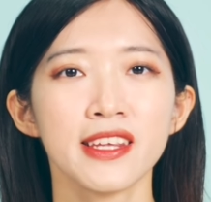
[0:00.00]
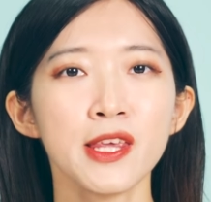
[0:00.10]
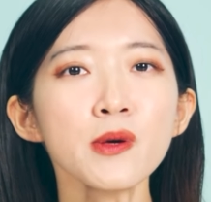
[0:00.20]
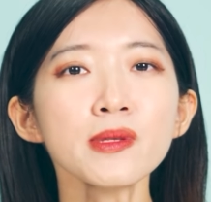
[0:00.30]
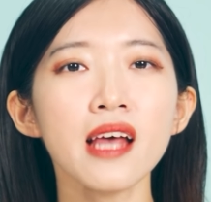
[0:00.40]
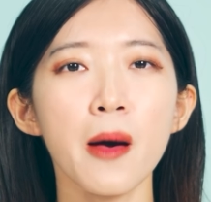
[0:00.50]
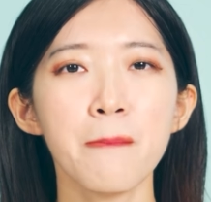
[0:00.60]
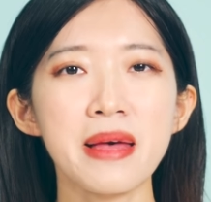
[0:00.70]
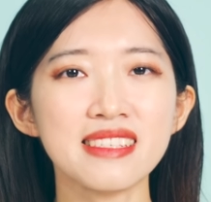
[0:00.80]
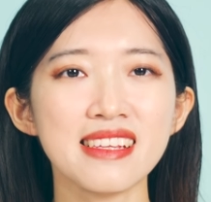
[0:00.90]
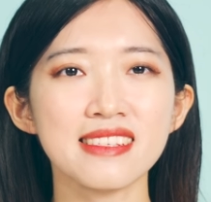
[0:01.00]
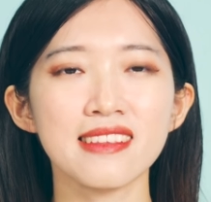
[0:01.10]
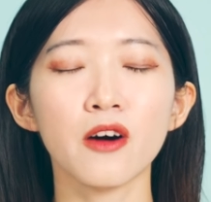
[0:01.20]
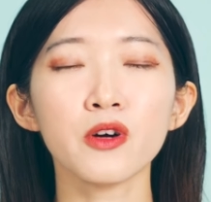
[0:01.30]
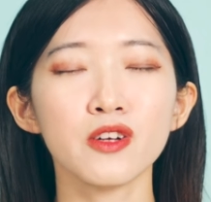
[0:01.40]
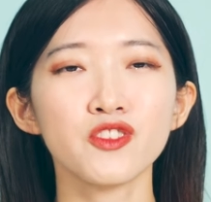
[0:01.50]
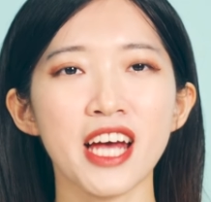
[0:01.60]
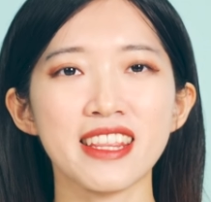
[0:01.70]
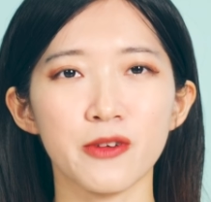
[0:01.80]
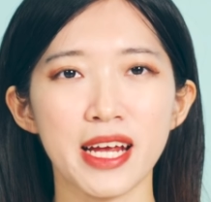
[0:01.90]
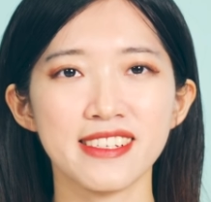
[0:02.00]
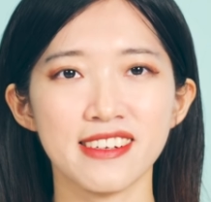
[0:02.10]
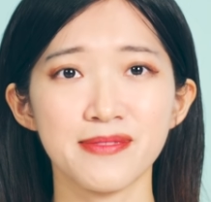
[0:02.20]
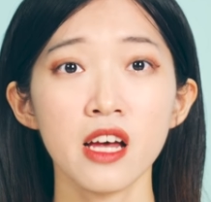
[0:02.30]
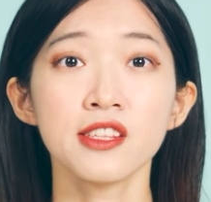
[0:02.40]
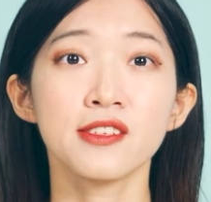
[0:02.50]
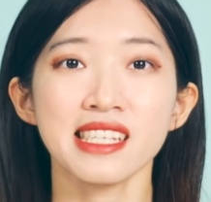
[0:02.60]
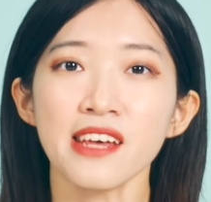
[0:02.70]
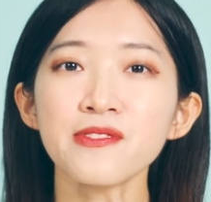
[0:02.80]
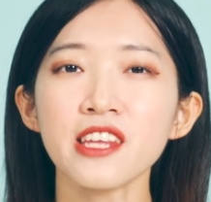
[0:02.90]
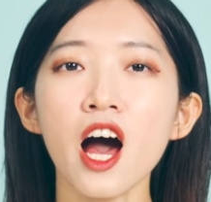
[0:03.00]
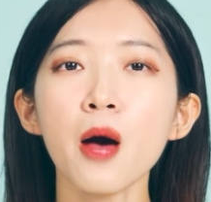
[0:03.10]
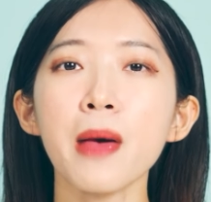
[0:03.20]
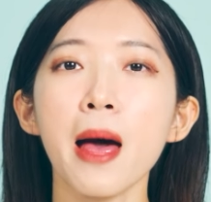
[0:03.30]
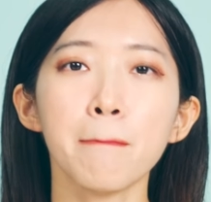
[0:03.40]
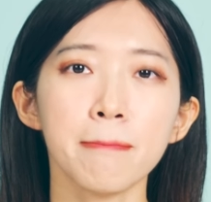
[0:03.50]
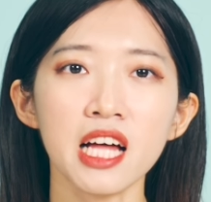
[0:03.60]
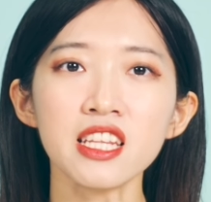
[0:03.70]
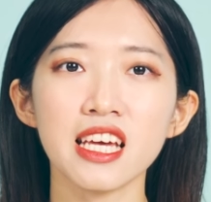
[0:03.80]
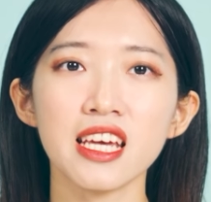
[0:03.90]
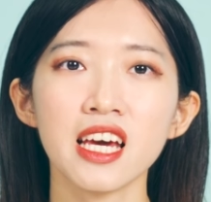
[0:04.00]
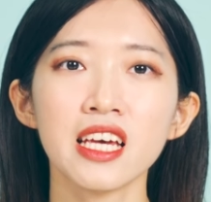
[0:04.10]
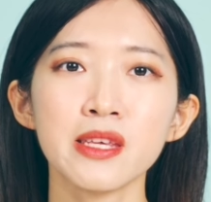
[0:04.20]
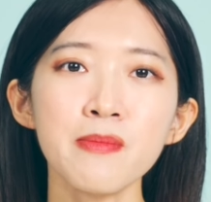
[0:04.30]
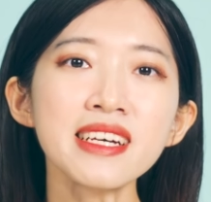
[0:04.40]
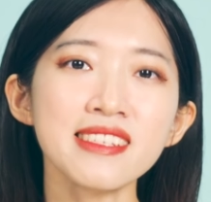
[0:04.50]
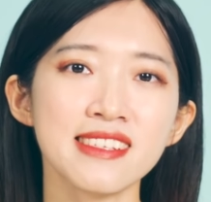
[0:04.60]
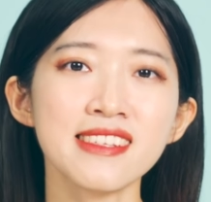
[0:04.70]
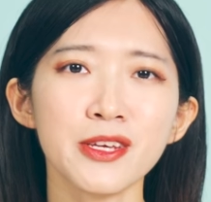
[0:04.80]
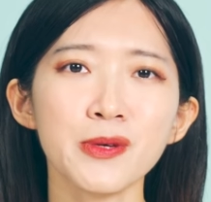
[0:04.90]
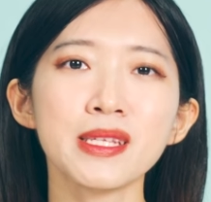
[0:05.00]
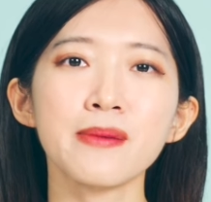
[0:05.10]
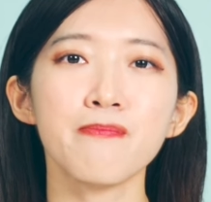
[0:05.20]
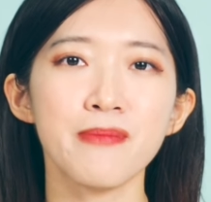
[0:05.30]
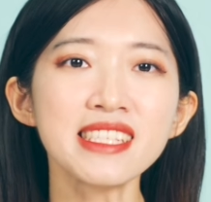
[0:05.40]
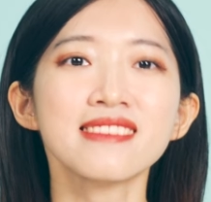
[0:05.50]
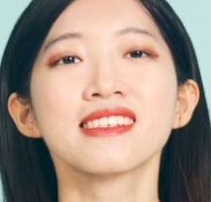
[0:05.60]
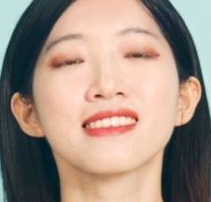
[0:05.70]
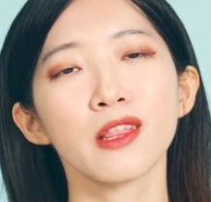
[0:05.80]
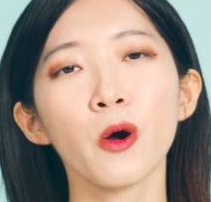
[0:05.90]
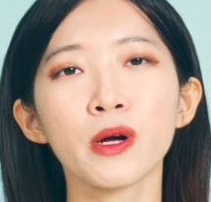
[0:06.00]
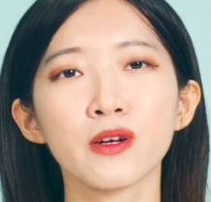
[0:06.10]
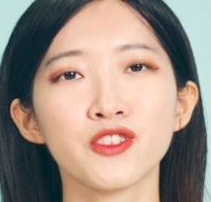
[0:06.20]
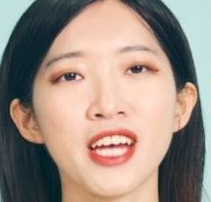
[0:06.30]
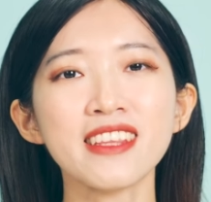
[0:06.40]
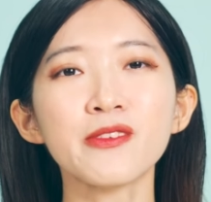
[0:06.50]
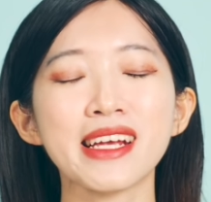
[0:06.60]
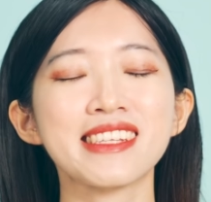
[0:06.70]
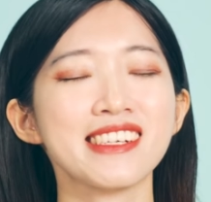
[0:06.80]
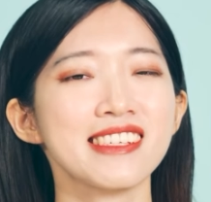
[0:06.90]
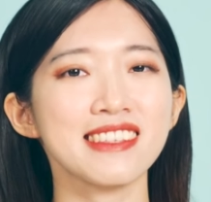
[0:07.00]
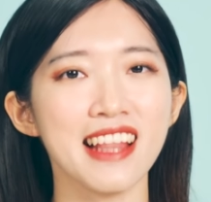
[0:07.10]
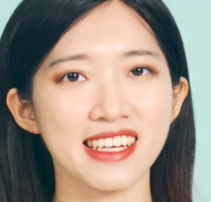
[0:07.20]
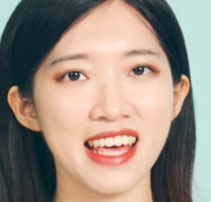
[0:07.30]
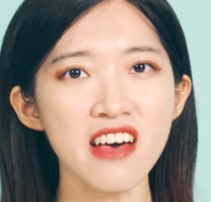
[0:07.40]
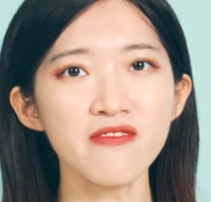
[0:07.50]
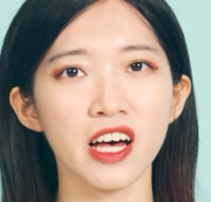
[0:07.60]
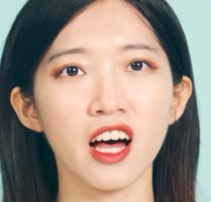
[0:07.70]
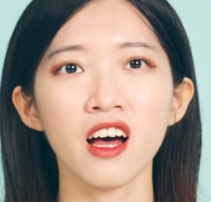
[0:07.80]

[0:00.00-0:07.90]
Use a business logo generator. To save time and money, you may consider using business logo generators like Canva.